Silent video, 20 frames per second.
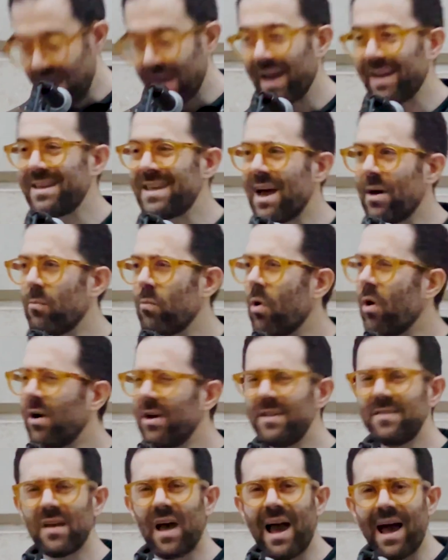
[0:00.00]
And yet, what
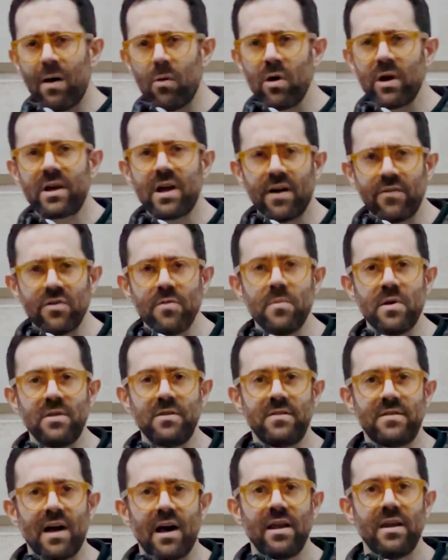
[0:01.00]
has our
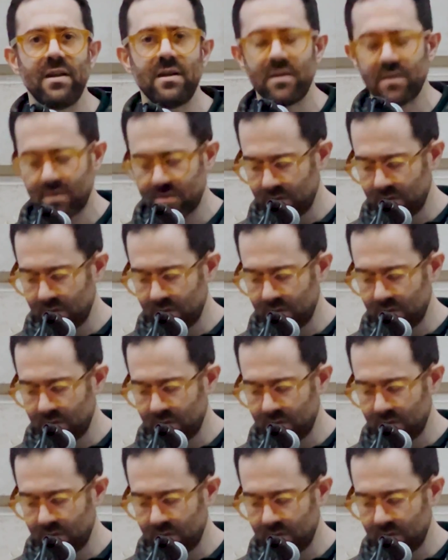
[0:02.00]
government done?